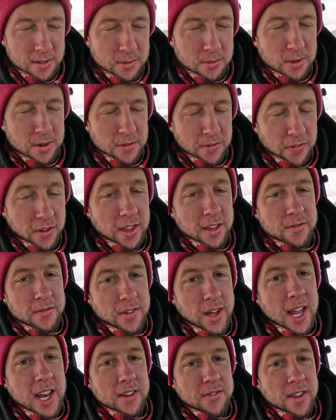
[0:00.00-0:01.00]
we're feeling
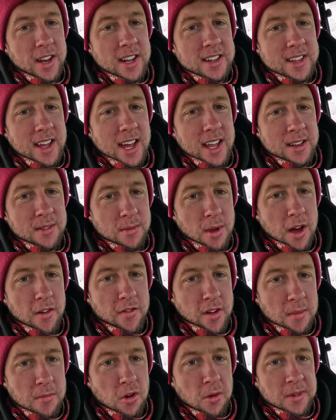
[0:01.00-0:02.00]
very, very tired and we
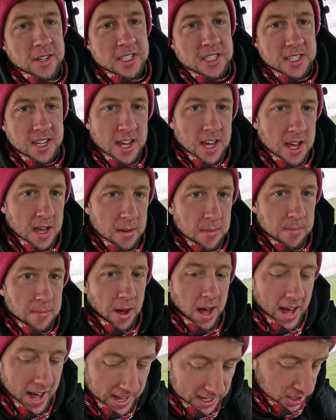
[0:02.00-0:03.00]
have our moments.
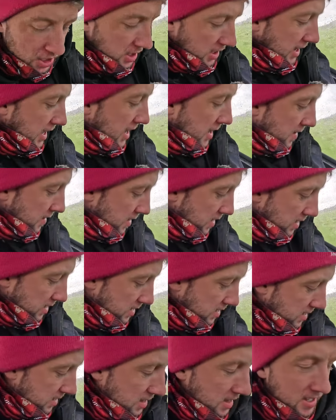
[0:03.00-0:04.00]
But actually,
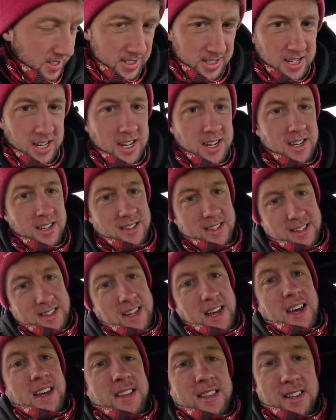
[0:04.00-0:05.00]
the secret to
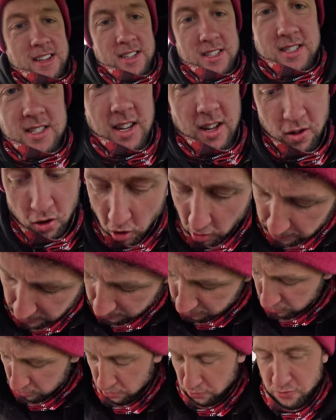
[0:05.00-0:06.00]
tiredness that a lot of
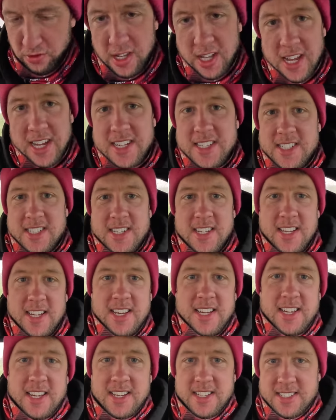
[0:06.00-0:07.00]
people don't realise
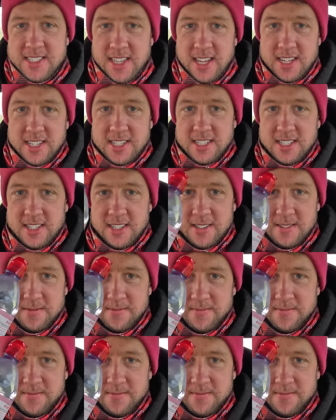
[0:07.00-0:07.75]
is this.